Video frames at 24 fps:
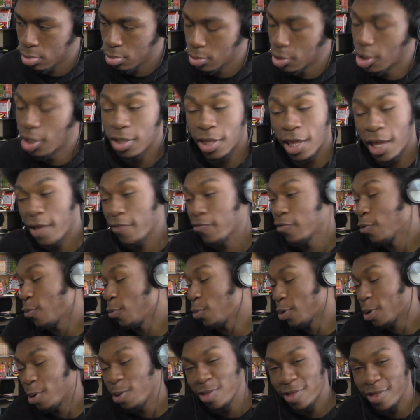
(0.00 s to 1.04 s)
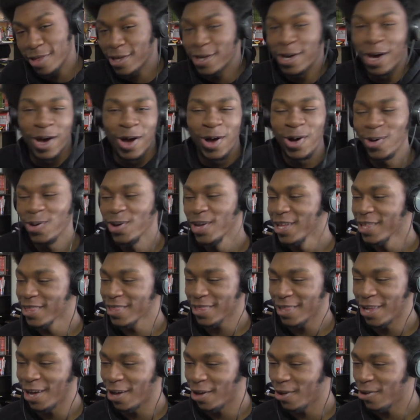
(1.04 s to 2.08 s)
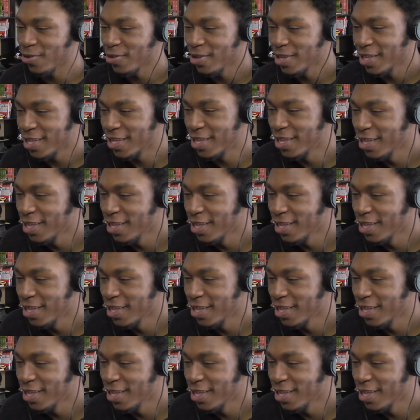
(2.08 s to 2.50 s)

They have nowhere else to go, so...